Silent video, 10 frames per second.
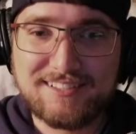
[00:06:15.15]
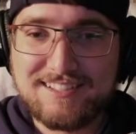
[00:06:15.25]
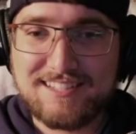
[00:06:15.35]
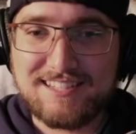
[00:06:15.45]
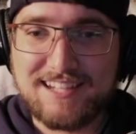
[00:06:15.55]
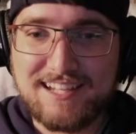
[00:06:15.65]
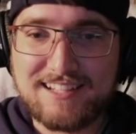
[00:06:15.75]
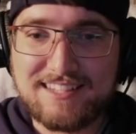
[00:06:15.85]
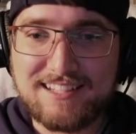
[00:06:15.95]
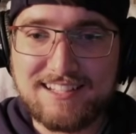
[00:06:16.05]
to scan
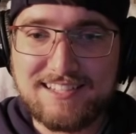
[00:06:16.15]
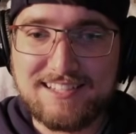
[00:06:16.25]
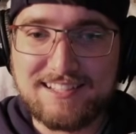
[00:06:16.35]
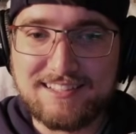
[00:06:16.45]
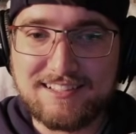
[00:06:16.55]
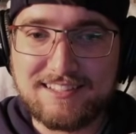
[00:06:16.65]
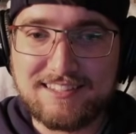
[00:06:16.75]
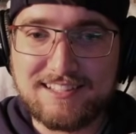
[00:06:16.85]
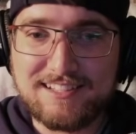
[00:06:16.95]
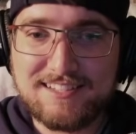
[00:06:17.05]
things and look at
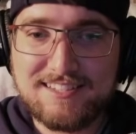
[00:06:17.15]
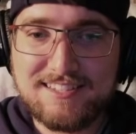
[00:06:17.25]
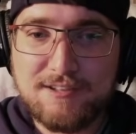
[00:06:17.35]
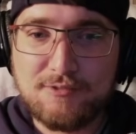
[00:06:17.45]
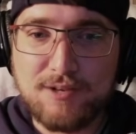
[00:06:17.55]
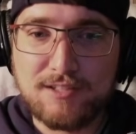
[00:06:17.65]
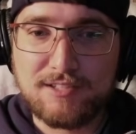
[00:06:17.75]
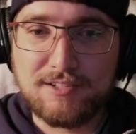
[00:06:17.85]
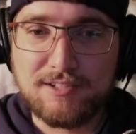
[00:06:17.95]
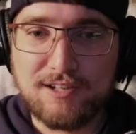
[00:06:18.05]
things while
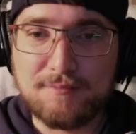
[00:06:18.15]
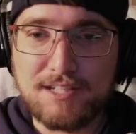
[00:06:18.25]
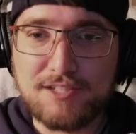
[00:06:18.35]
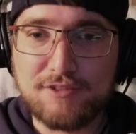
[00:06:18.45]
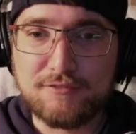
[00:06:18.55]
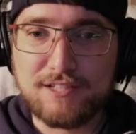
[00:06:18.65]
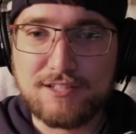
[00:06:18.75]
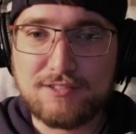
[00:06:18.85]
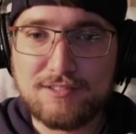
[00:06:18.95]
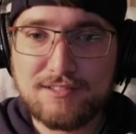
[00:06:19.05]
you're in your
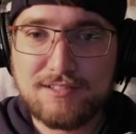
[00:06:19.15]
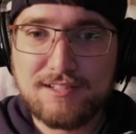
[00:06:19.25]
vehicle.